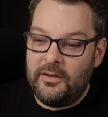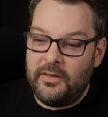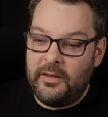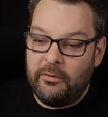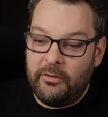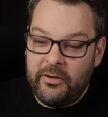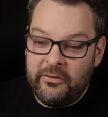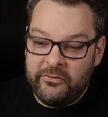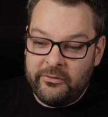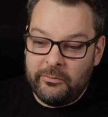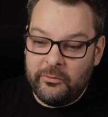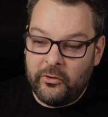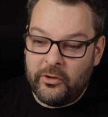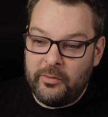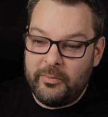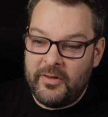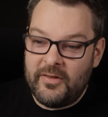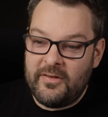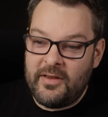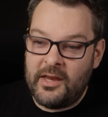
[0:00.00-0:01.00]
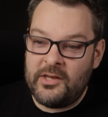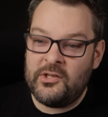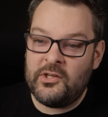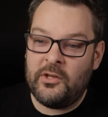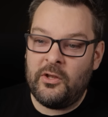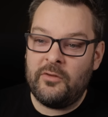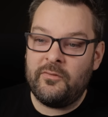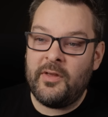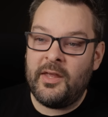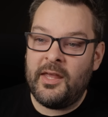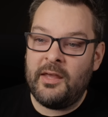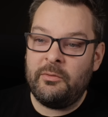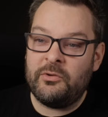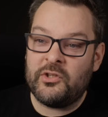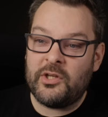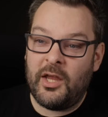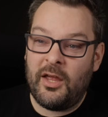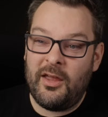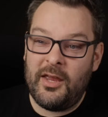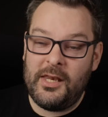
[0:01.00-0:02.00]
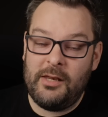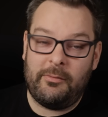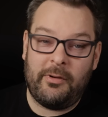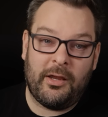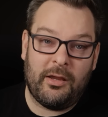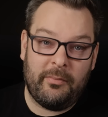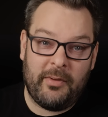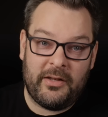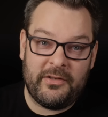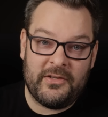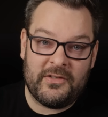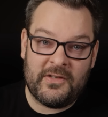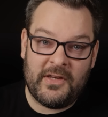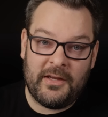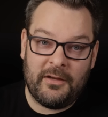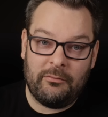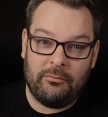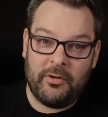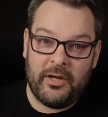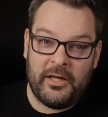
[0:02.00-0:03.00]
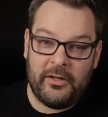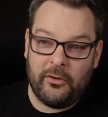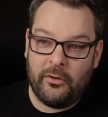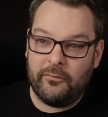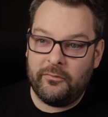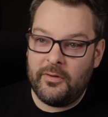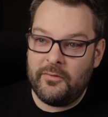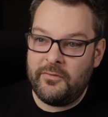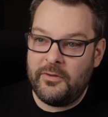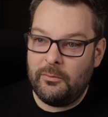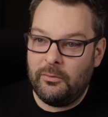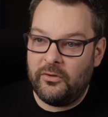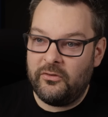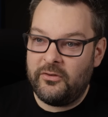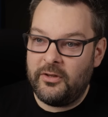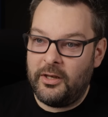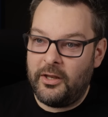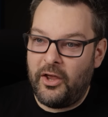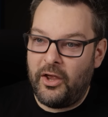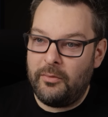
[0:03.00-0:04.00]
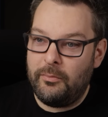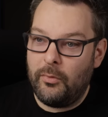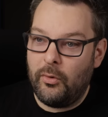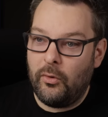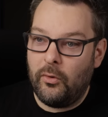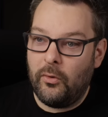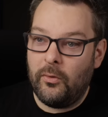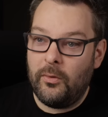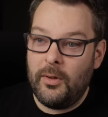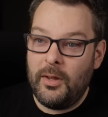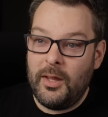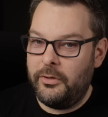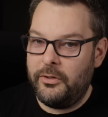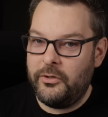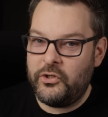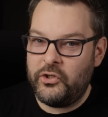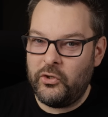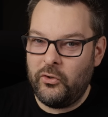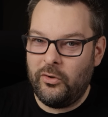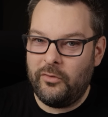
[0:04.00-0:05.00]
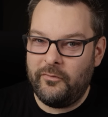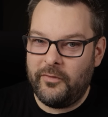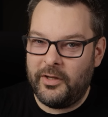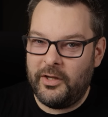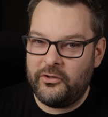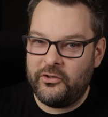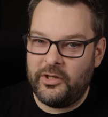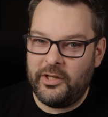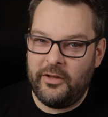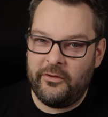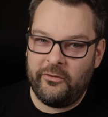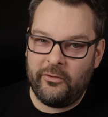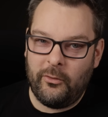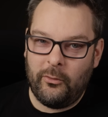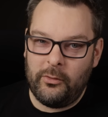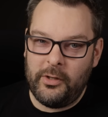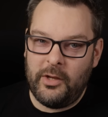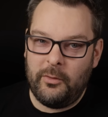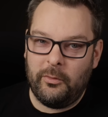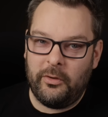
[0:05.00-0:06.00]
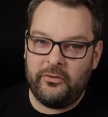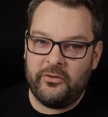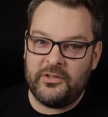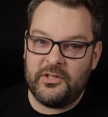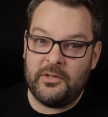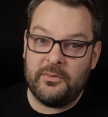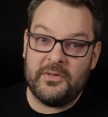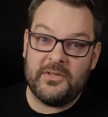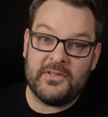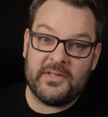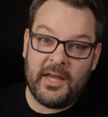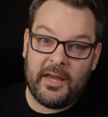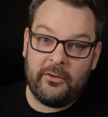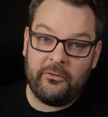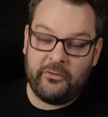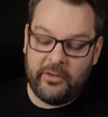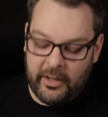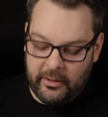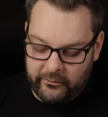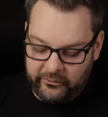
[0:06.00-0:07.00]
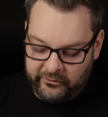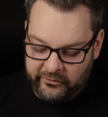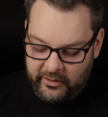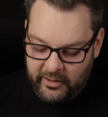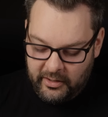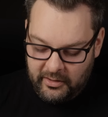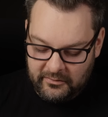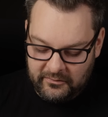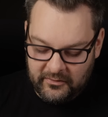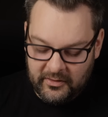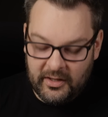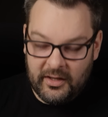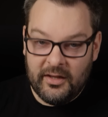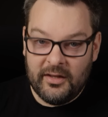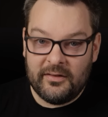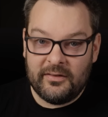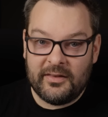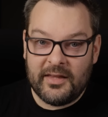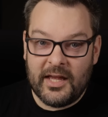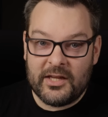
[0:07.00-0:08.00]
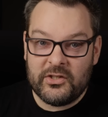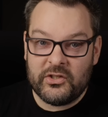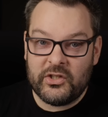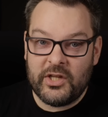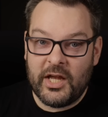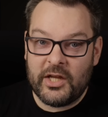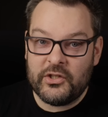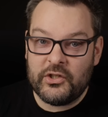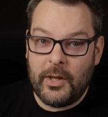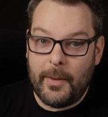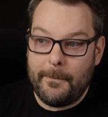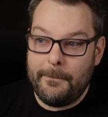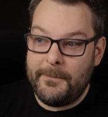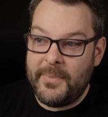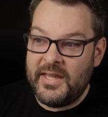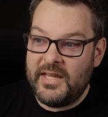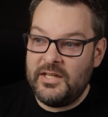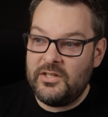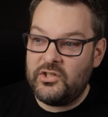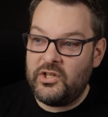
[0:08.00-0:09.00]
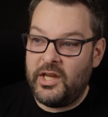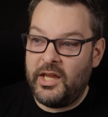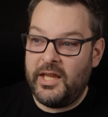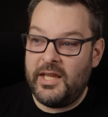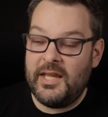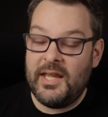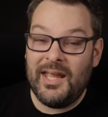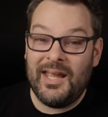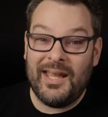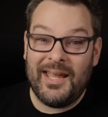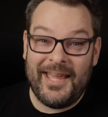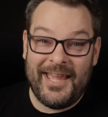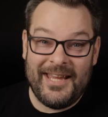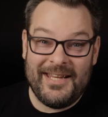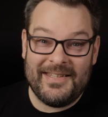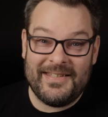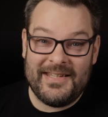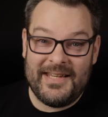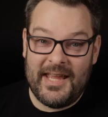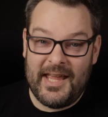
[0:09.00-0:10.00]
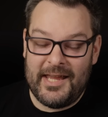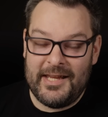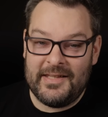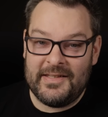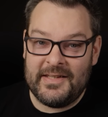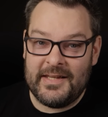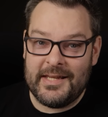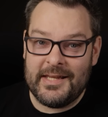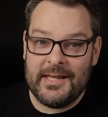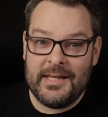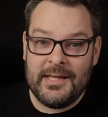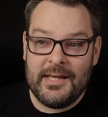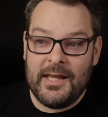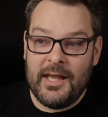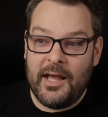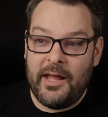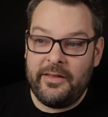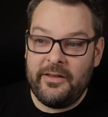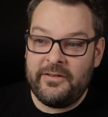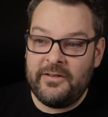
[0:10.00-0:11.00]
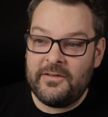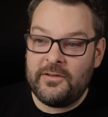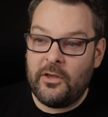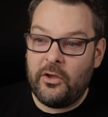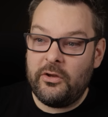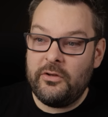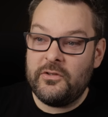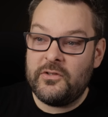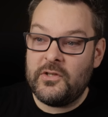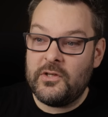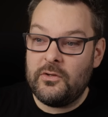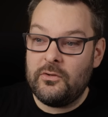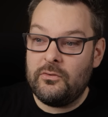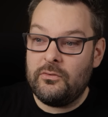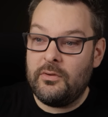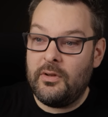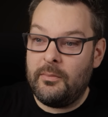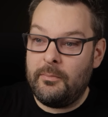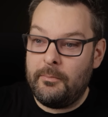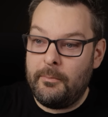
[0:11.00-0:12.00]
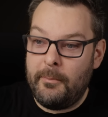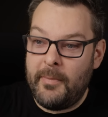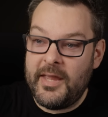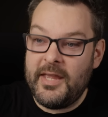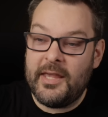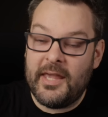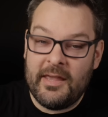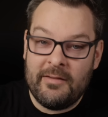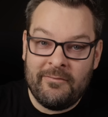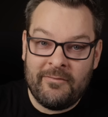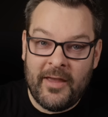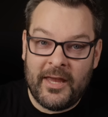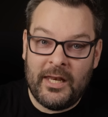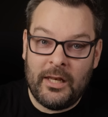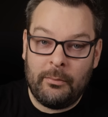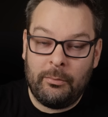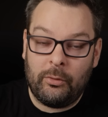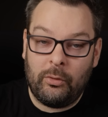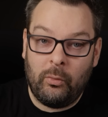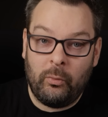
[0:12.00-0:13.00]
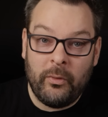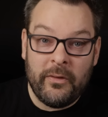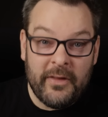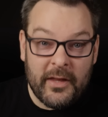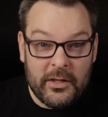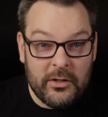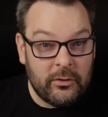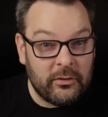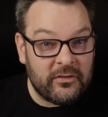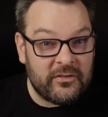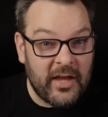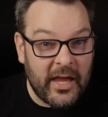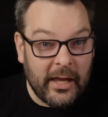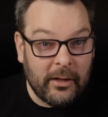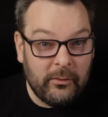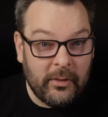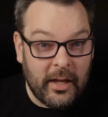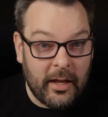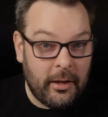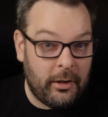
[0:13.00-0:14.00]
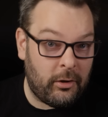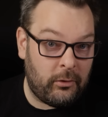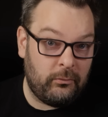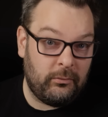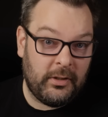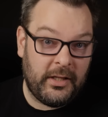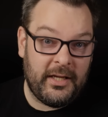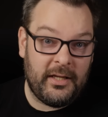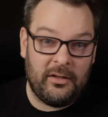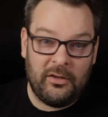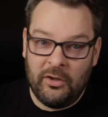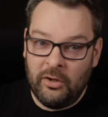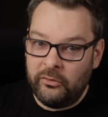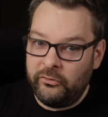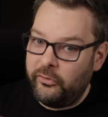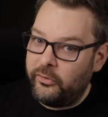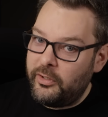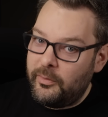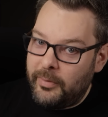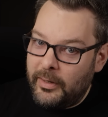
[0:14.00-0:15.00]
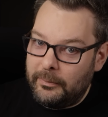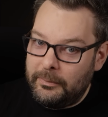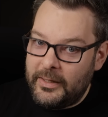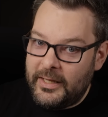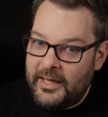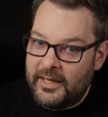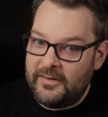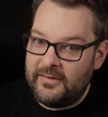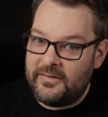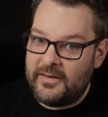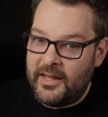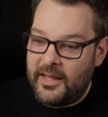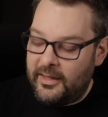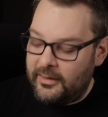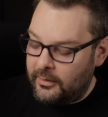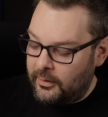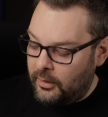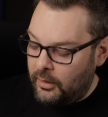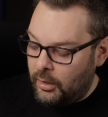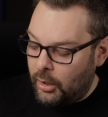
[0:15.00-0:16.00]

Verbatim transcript: There is some documentation over here which I highly recommend you take a read of if you want to learn more. But the short version is all you want to do is tailscale serve dash dash bg 8080. And this is going to make available within your tailnet only, not on the public internet,